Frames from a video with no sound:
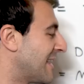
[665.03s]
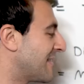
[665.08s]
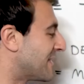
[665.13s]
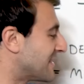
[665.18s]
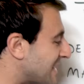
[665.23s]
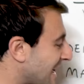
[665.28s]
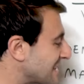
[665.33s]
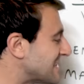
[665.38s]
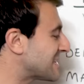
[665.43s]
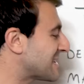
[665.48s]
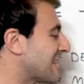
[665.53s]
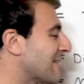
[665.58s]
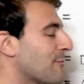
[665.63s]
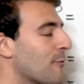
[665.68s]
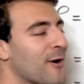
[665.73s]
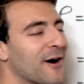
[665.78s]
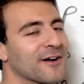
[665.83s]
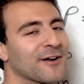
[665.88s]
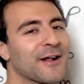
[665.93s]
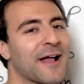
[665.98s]
the density of
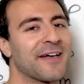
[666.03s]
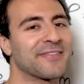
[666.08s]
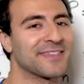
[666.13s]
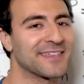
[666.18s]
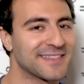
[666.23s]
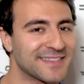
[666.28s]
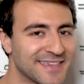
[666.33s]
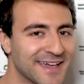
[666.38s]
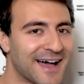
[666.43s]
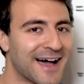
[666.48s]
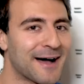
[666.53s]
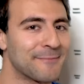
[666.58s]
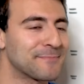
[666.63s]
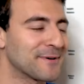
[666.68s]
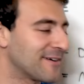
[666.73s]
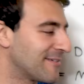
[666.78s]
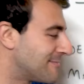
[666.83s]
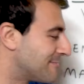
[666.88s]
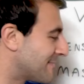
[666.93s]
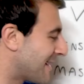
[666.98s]
water at the top
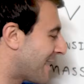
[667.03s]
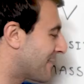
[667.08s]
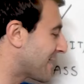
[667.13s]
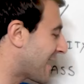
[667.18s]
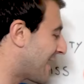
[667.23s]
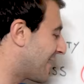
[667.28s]
of Mount